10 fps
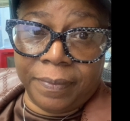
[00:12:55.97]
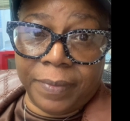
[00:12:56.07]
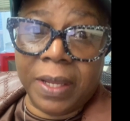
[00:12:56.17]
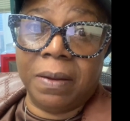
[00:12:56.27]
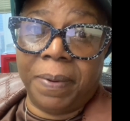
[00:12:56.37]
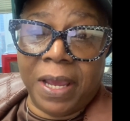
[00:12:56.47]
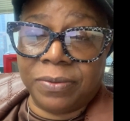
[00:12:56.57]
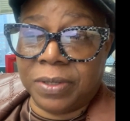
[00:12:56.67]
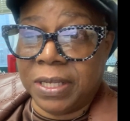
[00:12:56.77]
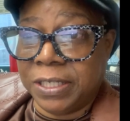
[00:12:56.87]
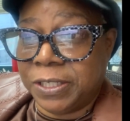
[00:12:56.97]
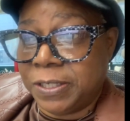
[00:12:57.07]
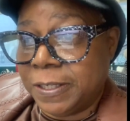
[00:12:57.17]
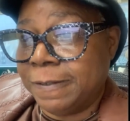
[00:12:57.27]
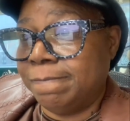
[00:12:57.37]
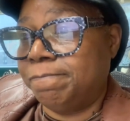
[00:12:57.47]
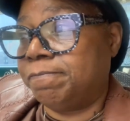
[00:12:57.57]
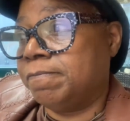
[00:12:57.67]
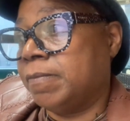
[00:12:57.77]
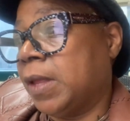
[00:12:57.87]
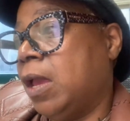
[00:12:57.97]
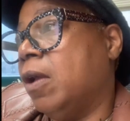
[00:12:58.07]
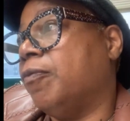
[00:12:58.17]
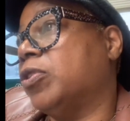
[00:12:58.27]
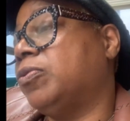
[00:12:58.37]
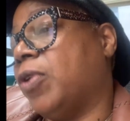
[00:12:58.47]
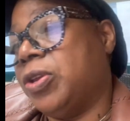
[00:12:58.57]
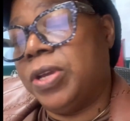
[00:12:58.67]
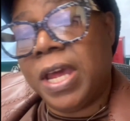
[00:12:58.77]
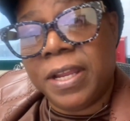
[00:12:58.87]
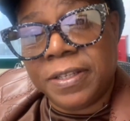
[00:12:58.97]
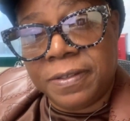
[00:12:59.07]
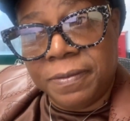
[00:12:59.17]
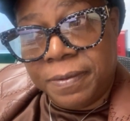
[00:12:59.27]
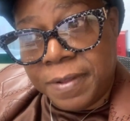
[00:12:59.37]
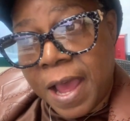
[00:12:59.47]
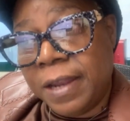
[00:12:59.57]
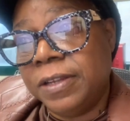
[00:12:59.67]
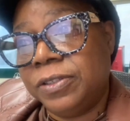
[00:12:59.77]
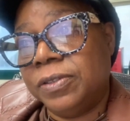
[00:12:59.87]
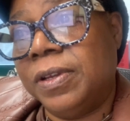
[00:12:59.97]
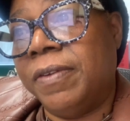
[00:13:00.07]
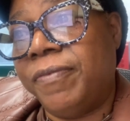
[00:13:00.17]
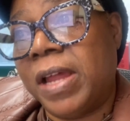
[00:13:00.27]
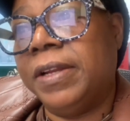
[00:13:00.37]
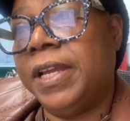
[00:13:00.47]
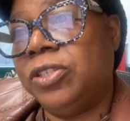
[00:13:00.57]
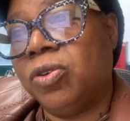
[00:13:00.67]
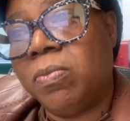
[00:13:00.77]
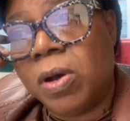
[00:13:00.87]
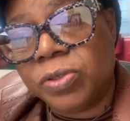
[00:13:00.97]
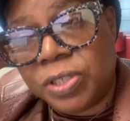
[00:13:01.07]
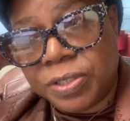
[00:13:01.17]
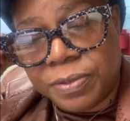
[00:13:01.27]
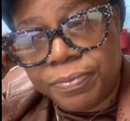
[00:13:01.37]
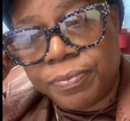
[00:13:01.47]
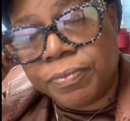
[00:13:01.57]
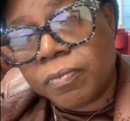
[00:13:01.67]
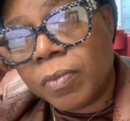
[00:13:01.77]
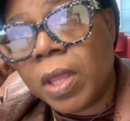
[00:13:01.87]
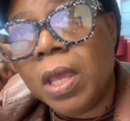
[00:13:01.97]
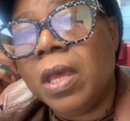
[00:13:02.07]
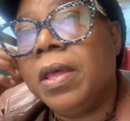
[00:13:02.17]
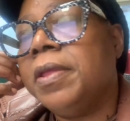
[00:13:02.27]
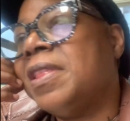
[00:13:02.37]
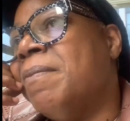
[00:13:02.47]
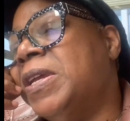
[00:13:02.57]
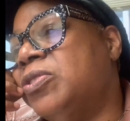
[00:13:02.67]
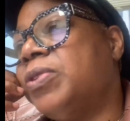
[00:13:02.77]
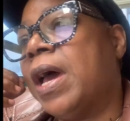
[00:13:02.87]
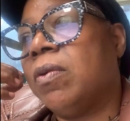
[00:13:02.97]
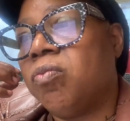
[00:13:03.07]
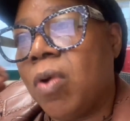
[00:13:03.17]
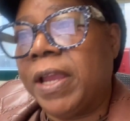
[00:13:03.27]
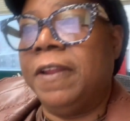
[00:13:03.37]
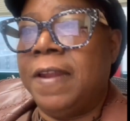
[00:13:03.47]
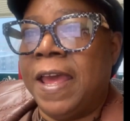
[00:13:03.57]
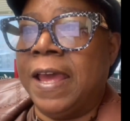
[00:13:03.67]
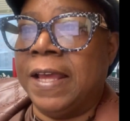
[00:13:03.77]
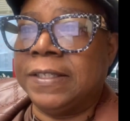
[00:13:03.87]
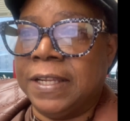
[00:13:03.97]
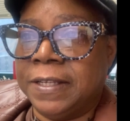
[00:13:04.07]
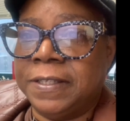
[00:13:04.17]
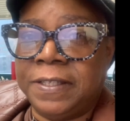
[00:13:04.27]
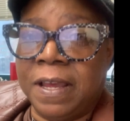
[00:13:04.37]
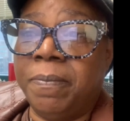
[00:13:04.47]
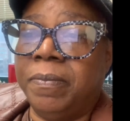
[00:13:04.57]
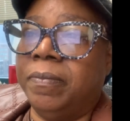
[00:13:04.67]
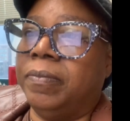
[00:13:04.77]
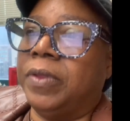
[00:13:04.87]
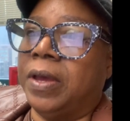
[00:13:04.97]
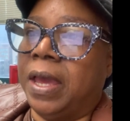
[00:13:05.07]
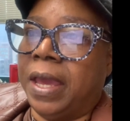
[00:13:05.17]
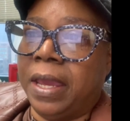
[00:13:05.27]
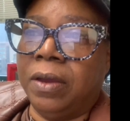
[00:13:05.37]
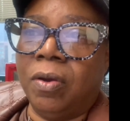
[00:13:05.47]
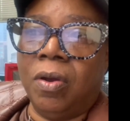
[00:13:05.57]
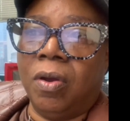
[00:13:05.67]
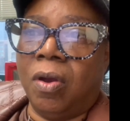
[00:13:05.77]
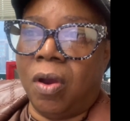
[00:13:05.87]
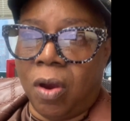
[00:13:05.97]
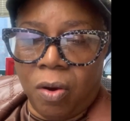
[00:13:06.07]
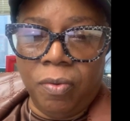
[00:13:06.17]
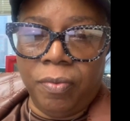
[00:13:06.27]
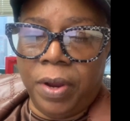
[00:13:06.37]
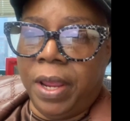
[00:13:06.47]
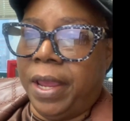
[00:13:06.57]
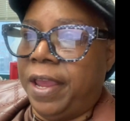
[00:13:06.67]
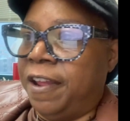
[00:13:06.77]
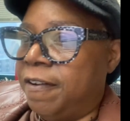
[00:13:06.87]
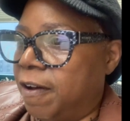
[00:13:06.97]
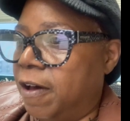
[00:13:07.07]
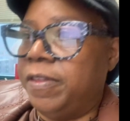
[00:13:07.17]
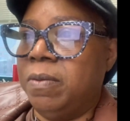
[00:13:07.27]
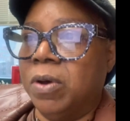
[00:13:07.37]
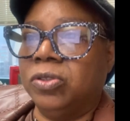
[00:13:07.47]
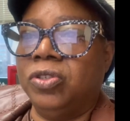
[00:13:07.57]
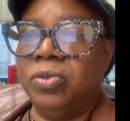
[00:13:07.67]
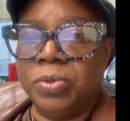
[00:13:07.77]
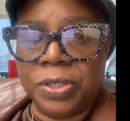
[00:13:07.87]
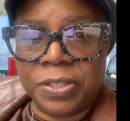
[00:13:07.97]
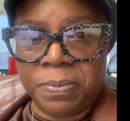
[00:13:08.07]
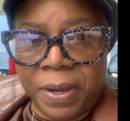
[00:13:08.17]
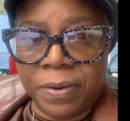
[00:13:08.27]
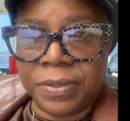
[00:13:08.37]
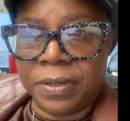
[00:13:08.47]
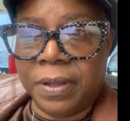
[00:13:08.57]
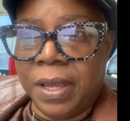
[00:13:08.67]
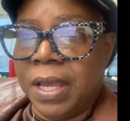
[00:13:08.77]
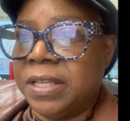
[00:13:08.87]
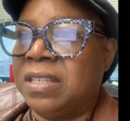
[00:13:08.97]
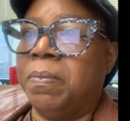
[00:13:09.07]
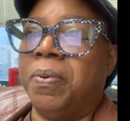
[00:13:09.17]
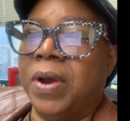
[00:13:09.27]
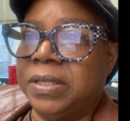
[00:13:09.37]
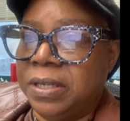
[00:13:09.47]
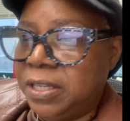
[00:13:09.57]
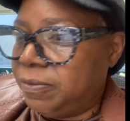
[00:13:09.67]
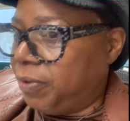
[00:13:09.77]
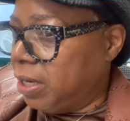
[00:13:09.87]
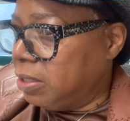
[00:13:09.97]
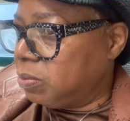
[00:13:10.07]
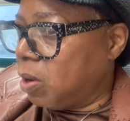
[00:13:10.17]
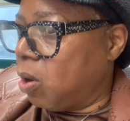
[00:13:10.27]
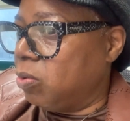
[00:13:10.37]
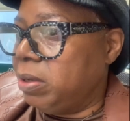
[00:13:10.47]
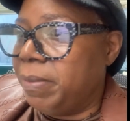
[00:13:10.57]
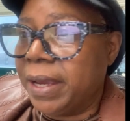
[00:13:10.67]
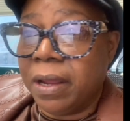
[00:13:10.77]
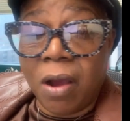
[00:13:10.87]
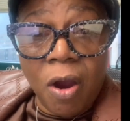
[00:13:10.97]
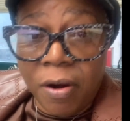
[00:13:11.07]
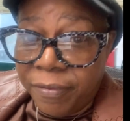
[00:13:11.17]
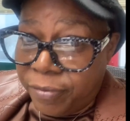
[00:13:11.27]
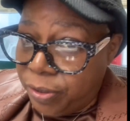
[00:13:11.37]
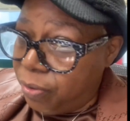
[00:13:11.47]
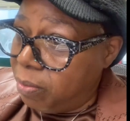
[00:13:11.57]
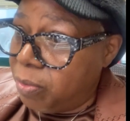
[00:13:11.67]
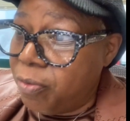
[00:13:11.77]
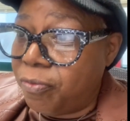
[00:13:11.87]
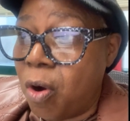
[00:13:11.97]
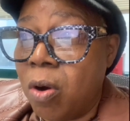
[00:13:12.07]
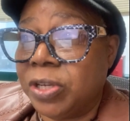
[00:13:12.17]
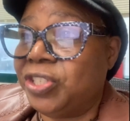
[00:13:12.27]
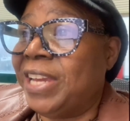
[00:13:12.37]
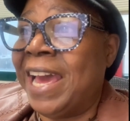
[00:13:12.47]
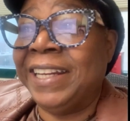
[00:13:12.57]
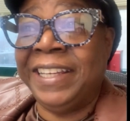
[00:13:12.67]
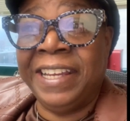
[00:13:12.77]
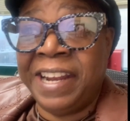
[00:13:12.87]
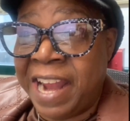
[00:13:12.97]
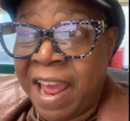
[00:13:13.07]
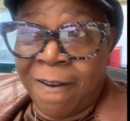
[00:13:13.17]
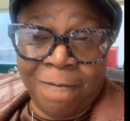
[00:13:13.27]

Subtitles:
in a past relationship. First of all, you got to acknowledge and validate your emotions. That means you got to recognize and accept the anger, hurt, and other emotions you've experienced. Suppressing these feelings will only make it harder for you to move forward. You got to get it out.